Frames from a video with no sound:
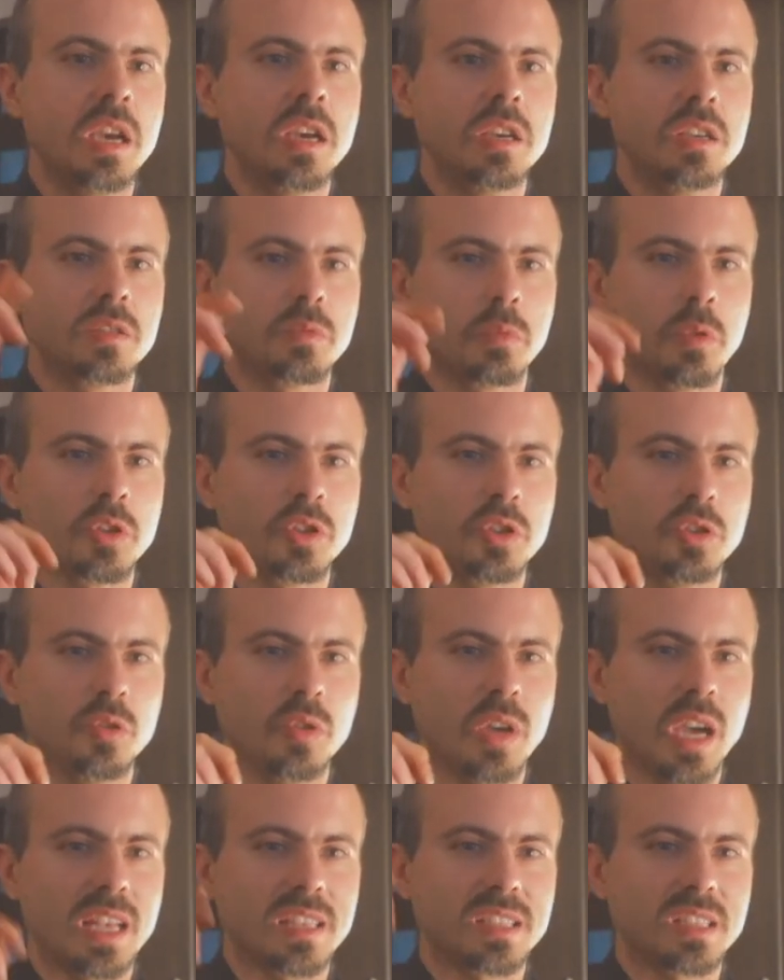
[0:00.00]
is what
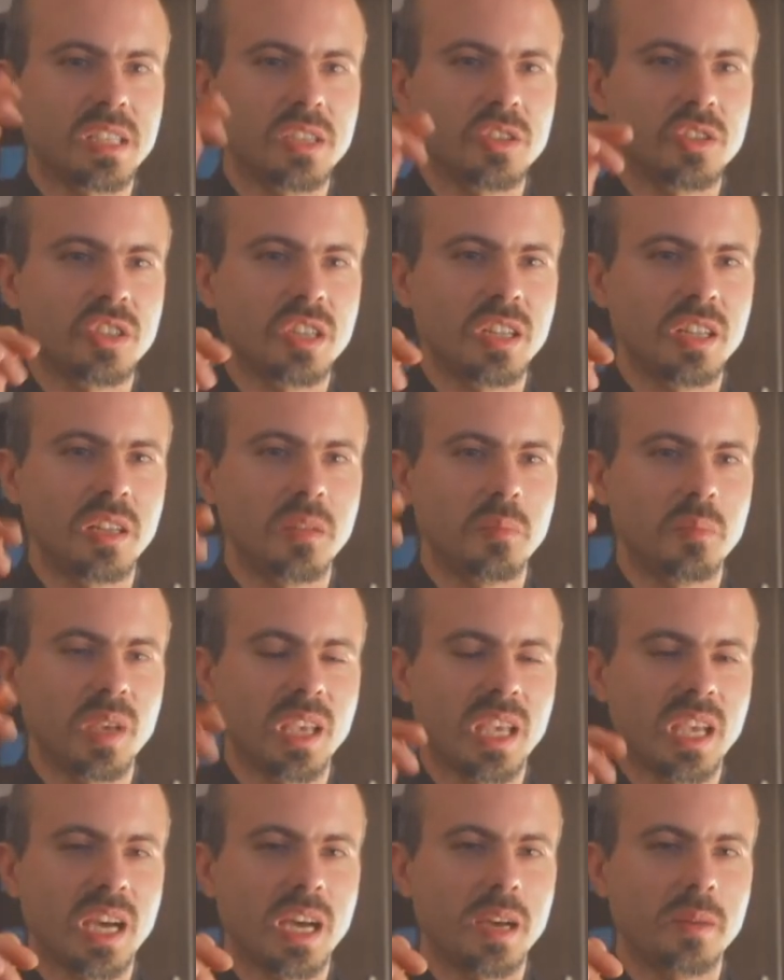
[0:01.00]
you essentially
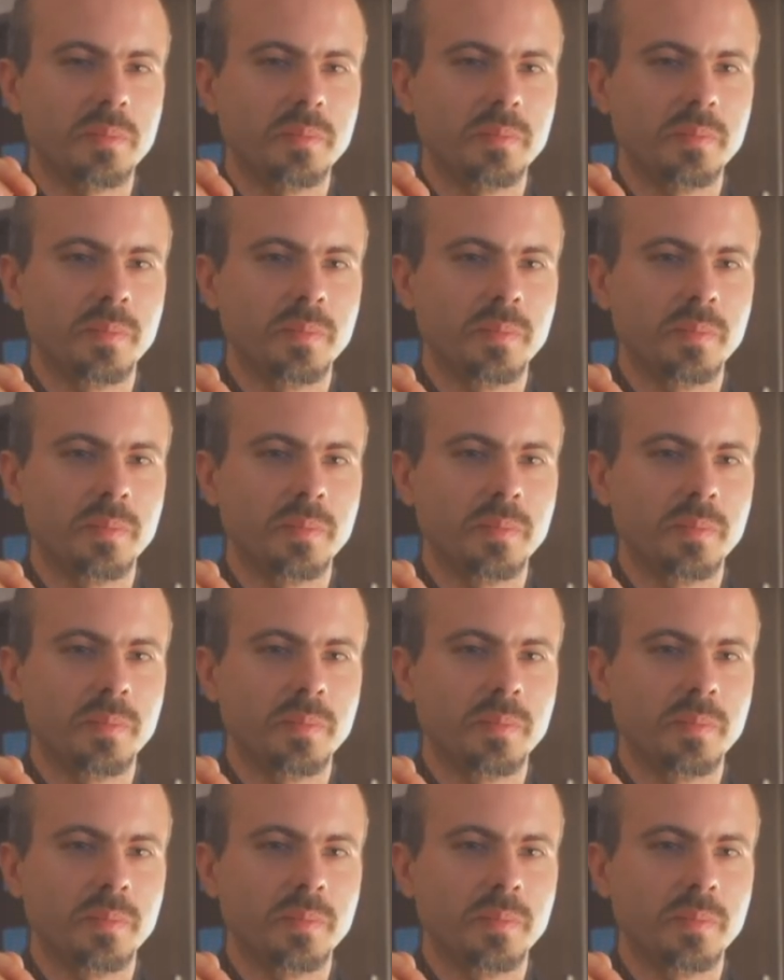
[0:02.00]
become.